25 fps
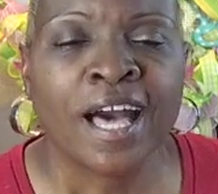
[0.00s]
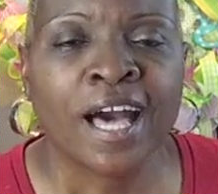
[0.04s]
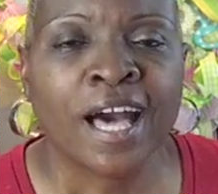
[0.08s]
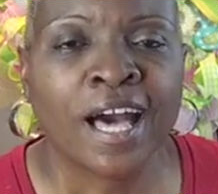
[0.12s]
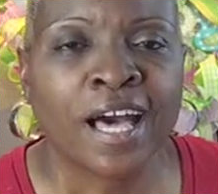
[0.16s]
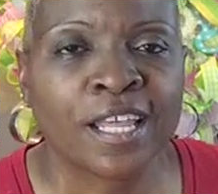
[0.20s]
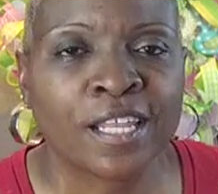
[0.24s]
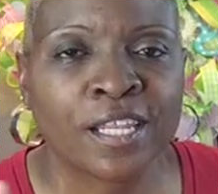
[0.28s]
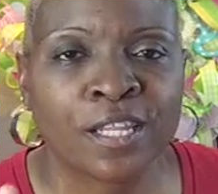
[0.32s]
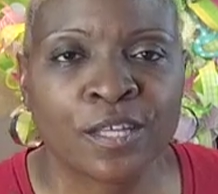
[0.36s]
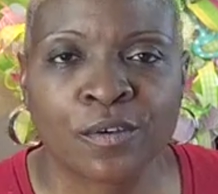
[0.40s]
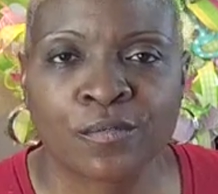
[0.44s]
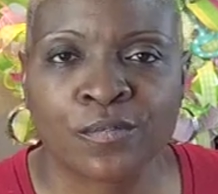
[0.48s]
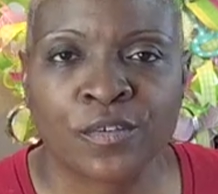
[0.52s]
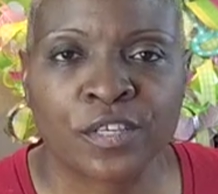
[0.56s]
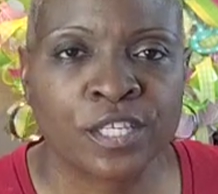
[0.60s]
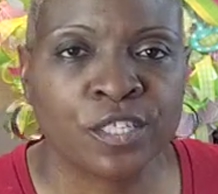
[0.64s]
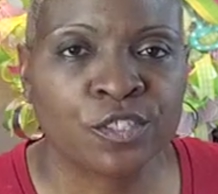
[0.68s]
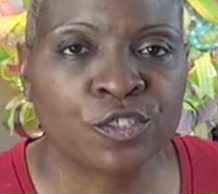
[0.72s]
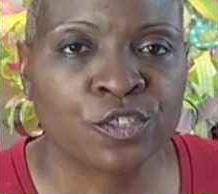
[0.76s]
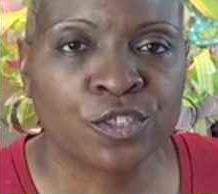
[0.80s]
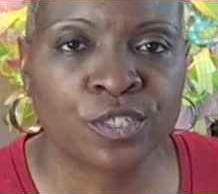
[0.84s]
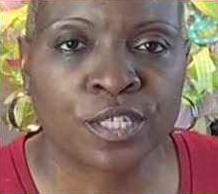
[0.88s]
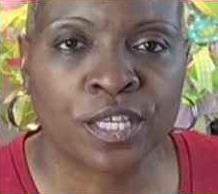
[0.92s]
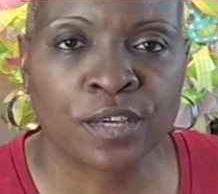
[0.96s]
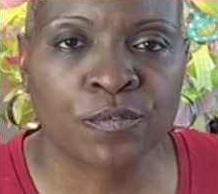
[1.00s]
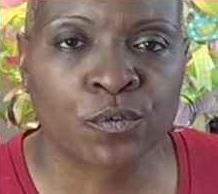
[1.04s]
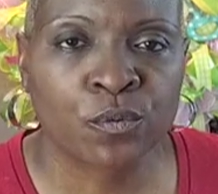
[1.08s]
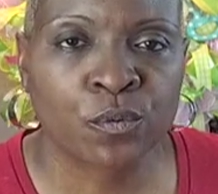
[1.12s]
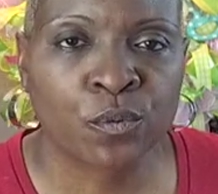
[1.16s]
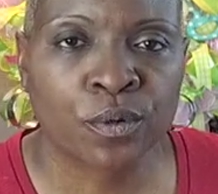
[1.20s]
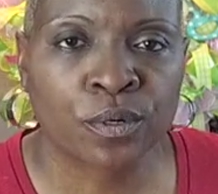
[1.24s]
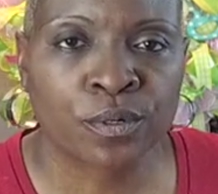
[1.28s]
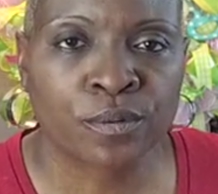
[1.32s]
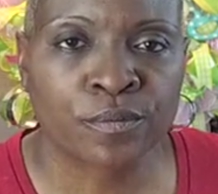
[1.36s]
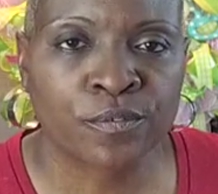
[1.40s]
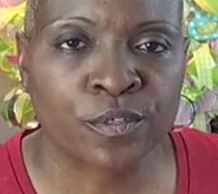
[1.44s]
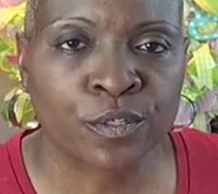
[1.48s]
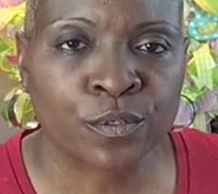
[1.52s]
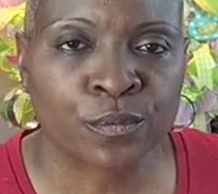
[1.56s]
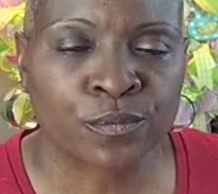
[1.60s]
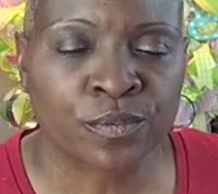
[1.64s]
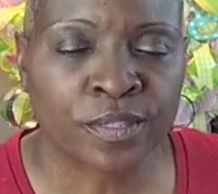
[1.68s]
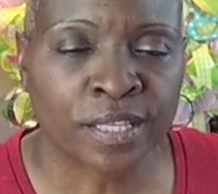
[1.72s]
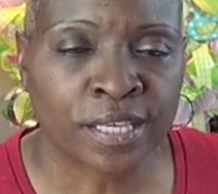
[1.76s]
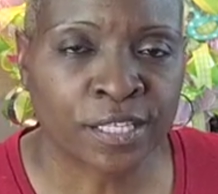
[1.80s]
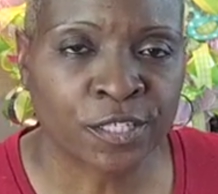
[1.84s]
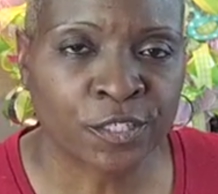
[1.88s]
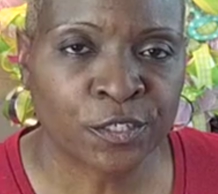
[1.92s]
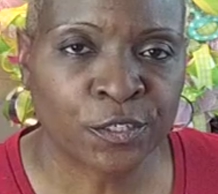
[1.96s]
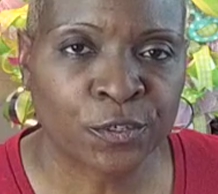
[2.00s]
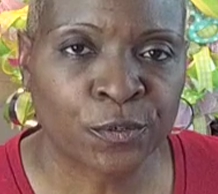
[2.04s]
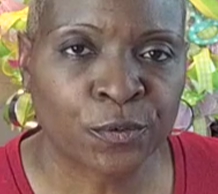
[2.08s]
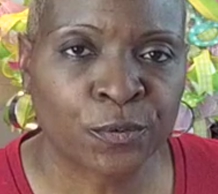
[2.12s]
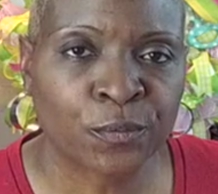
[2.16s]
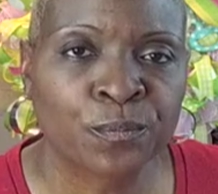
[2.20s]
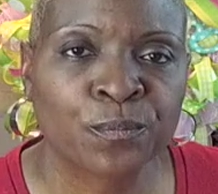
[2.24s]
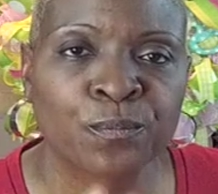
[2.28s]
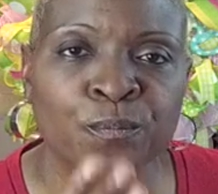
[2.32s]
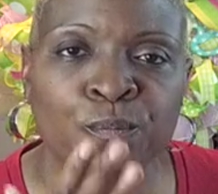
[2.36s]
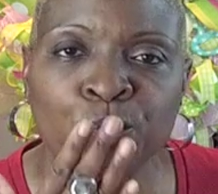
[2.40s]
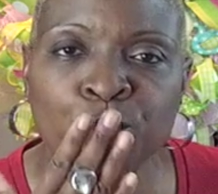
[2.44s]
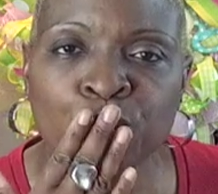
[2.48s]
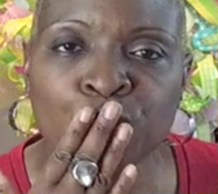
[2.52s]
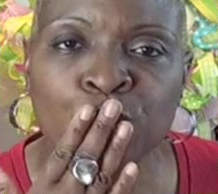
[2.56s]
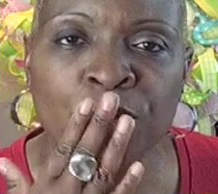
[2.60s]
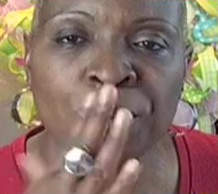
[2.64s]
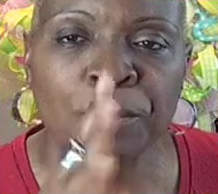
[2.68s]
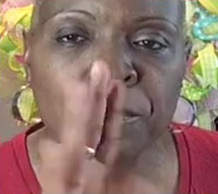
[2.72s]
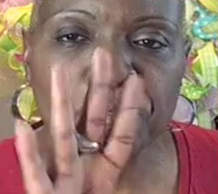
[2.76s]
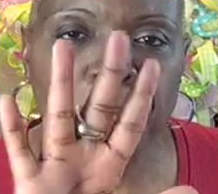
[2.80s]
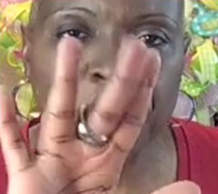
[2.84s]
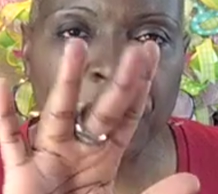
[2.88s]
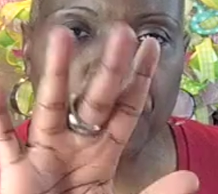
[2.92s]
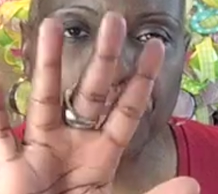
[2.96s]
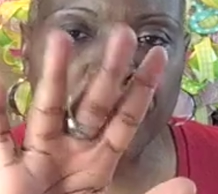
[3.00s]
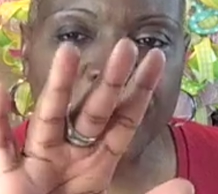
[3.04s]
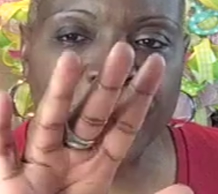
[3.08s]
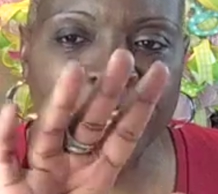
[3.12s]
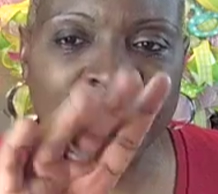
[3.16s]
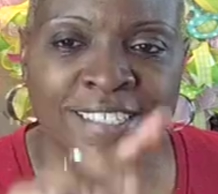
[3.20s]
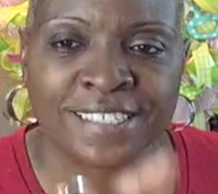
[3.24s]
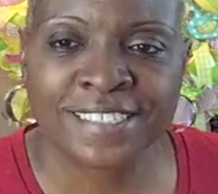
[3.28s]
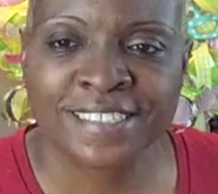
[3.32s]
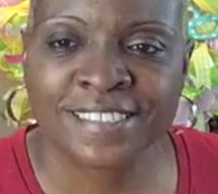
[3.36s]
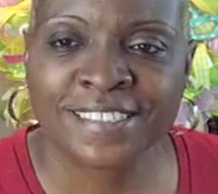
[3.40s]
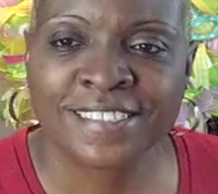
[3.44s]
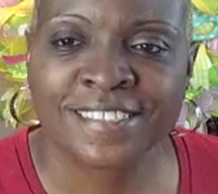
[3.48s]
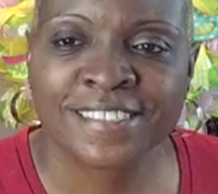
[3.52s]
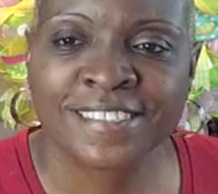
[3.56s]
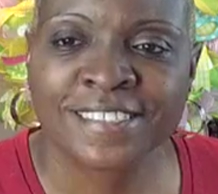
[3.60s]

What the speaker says: I love each and every one of you. Thank you. Bye-bye.